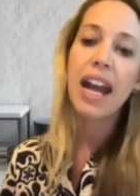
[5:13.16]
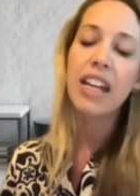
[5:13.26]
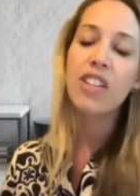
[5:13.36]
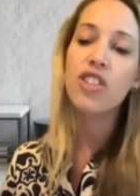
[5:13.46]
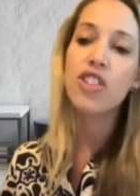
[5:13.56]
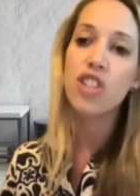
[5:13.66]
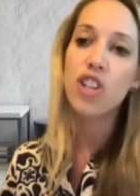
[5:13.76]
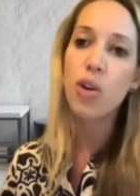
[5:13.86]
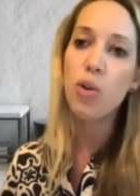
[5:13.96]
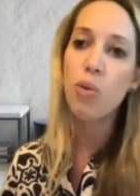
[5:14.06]
And
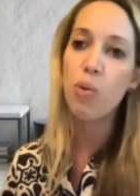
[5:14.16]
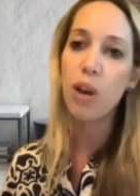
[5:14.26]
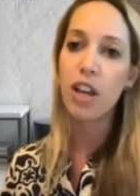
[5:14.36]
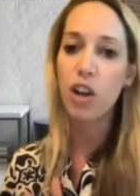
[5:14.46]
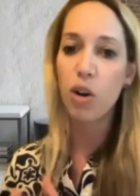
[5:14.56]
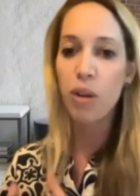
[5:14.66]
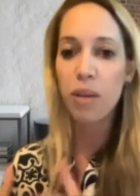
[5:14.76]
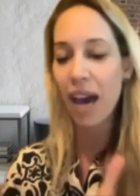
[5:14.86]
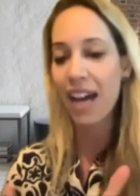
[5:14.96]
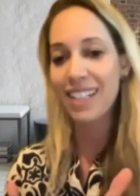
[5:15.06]
so
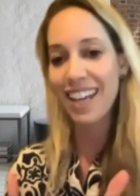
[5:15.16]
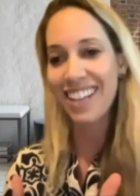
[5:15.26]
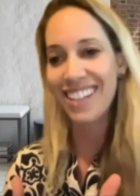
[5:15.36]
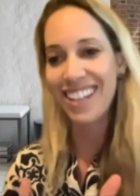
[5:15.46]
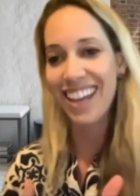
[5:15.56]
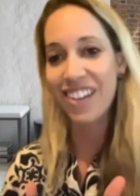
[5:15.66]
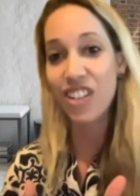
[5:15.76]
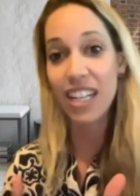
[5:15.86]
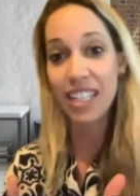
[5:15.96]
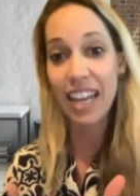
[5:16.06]
going back to
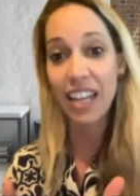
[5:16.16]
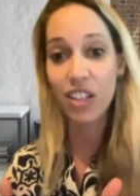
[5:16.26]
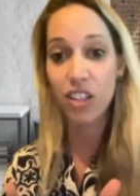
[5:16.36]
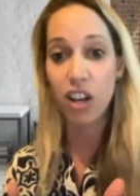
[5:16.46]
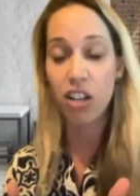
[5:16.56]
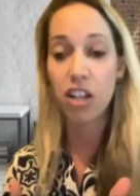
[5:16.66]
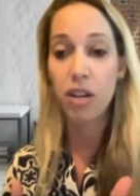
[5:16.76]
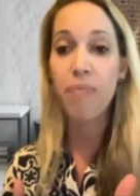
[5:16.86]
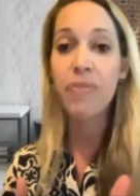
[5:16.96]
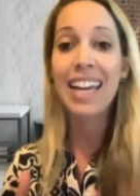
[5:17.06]
ACH, it takes
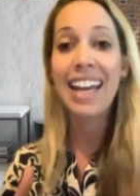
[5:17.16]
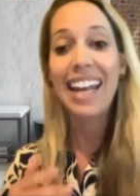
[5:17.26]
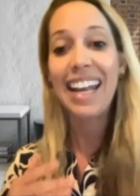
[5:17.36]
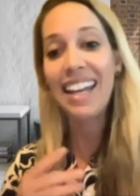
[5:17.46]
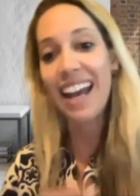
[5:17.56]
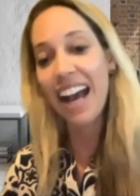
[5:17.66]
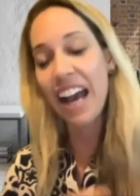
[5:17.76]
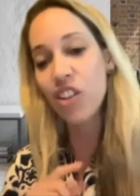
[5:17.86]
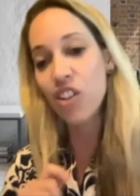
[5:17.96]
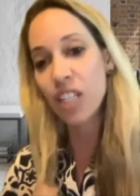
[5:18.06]
longer. It
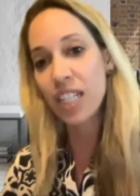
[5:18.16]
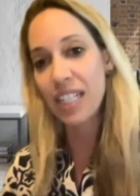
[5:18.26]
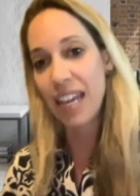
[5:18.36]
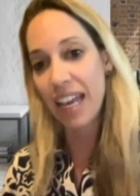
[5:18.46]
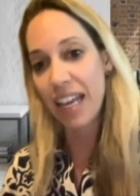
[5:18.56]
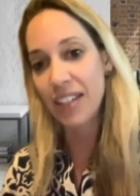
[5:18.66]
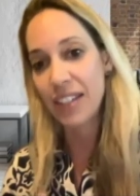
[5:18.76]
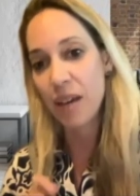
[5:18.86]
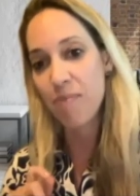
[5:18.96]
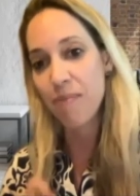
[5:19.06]
actually
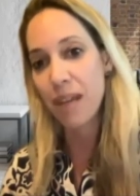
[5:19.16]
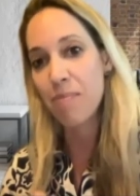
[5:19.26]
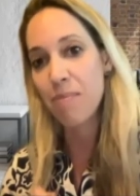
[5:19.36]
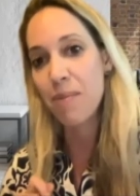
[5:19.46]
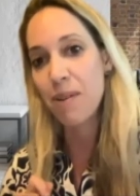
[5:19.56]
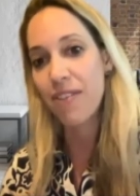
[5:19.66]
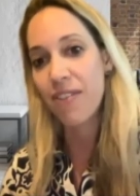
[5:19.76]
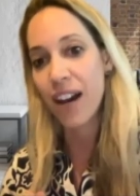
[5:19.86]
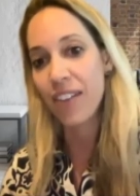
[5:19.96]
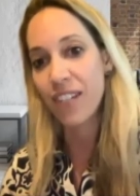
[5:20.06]
takes a minimum of
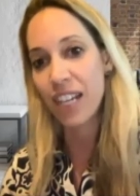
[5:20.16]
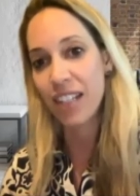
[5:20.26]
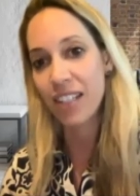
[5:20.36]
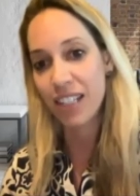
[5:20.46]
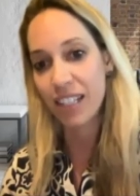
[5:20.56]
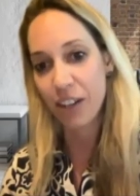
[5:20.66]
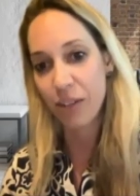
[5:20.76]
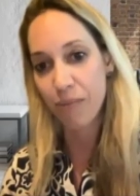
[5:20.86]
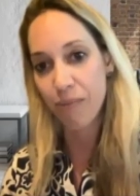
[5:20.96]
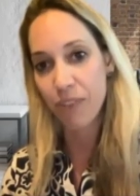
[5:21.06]
five days to clear
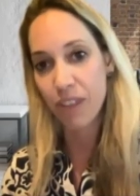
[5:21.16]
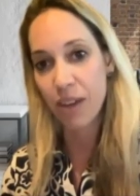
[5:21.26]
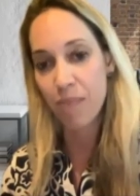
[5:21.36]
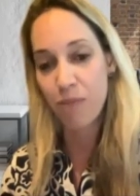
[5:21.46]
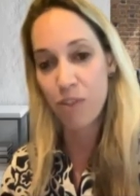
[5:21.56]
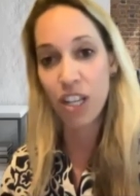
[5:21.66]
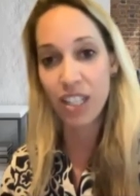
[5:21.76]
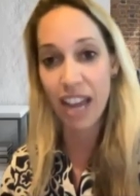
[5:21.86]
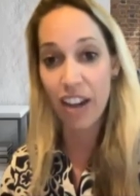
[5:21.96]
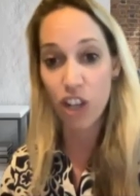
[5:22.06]
the
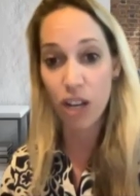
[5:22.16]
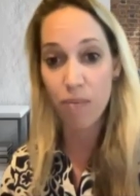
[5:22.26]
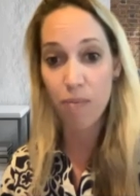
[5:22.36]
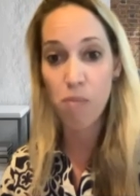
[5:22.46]
transaction.